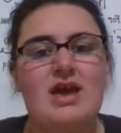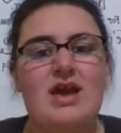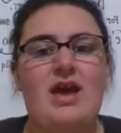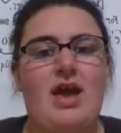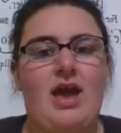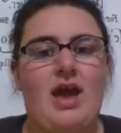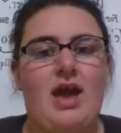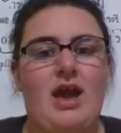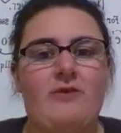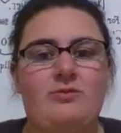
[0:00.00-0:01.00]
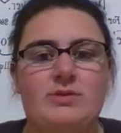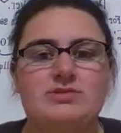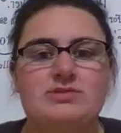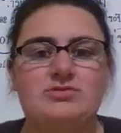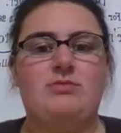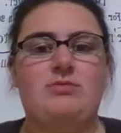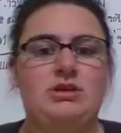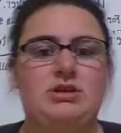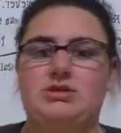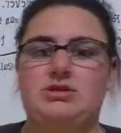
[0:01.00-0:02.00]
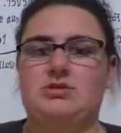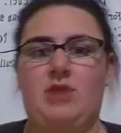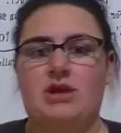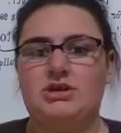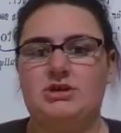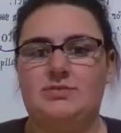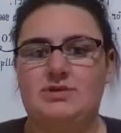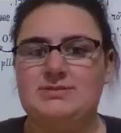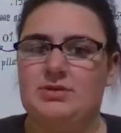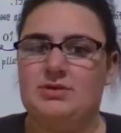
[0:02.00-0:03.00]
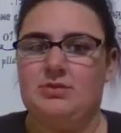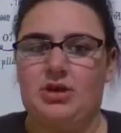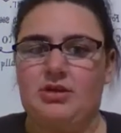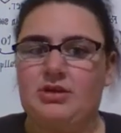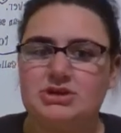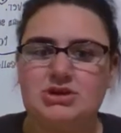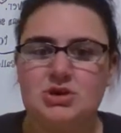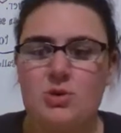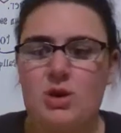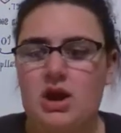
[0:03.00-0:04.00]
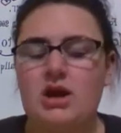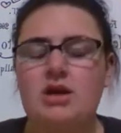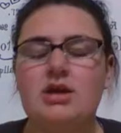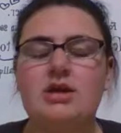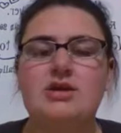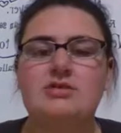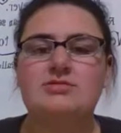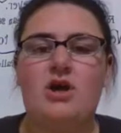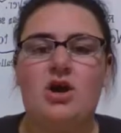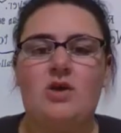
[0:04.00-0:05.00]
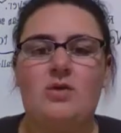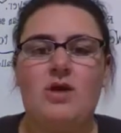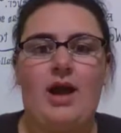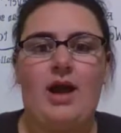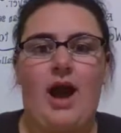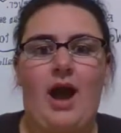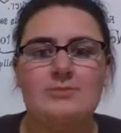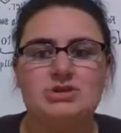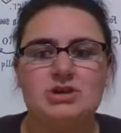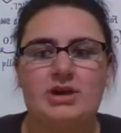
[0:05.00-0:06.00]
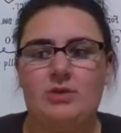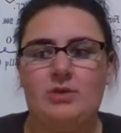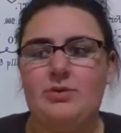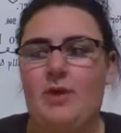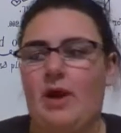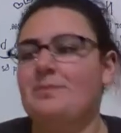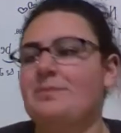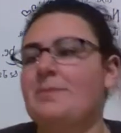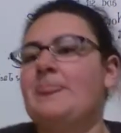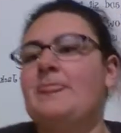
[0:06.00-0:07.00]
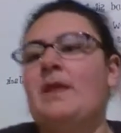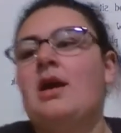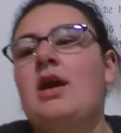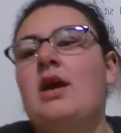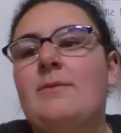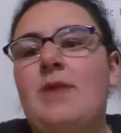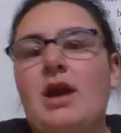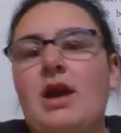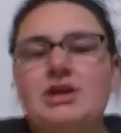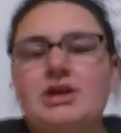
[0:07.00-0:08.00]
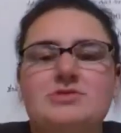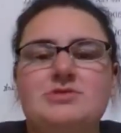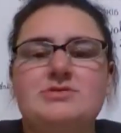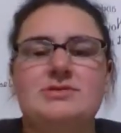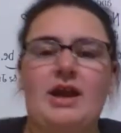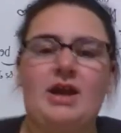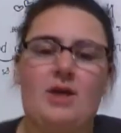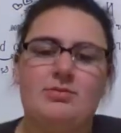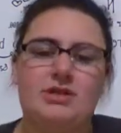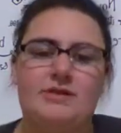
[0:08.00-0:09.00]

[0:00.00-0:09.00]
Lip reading: and everybody's scrambling to do their project book. Some people aren't really sure, so I'm just going to help you out. I'm kind of going to use as a guide a couple of different